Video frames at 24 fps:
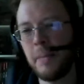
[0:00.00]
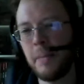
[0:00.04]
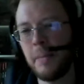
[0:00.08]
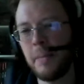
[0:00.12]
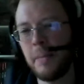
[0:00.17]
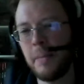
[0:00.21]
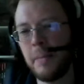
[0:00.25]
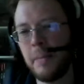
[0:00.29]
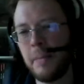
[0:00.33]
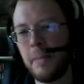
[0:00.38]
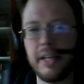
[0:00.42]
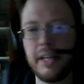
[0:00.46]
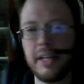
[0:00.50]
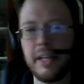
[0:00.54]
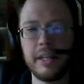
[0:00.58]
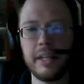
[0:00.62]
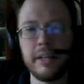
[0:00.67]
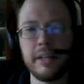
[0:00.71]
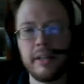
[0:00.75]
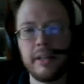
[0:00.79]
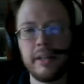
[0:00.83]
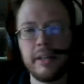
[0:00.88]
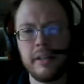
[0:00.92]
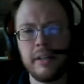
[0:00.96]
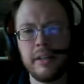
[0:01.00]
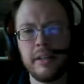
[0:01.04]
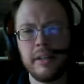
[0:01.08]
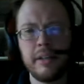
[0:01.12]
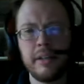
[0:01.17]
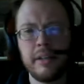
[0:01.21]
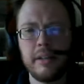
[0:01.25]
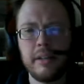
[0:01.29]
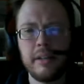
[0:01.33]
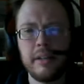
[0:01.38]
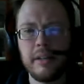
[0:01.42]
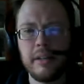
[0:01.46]
I mean like
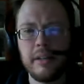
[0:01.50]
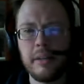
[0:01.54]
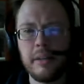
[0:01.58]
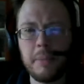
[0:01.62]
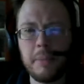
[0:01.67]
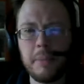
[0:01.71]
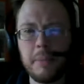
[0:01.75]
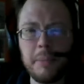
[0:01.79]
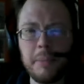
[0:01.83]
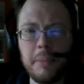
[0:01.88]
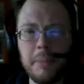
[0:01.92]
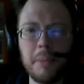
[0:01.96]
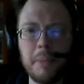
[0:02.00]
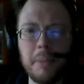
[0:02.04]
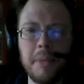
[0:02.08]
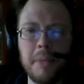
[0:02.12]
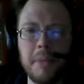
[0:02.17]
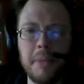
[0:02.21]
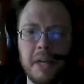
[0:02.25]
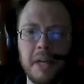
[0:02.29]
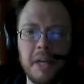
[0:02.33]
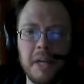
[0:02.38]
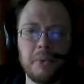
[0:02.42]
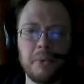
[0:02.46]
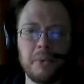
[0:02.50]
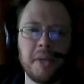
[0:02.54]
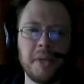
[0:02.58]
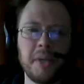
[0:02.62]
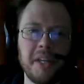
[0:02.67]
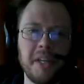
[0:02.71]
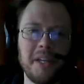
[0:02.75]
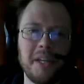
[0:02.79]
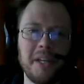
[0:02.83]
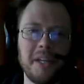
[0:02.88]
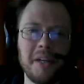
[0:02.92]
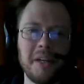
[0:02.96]
people being
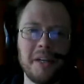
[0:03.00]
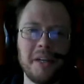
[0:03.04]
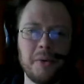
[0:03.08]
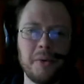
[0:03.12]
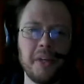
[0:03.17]
really,